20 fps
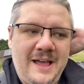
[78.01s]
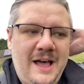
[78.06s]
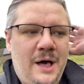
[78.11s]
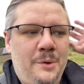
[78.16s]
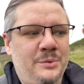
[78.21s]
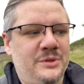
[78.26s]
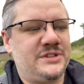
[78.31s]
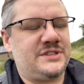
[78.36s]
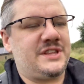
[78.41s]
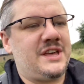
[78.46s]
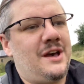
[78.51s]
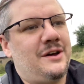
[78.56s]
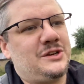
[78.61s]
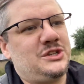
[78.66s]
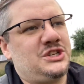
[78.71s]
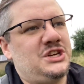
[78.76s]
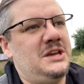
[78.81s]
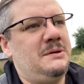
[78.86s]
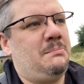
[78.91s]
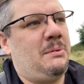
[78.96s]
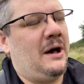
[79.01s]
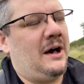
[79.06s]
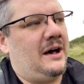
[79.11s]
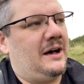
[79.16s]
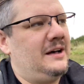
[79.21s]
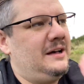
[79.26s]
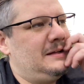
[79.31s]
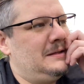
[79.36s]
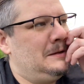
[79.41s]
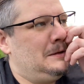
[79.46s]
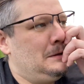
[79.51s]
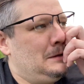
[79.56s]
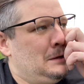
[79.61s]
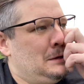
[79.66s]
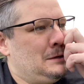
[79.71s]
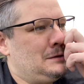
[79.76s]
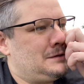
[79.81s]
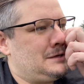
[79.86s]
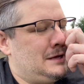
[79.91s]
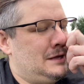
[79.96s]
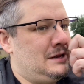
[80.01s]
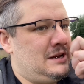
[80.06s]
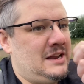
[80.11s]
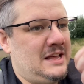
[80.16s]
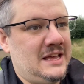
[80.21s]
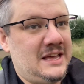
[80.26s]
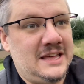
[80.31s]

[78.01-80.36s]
once they are cheaper than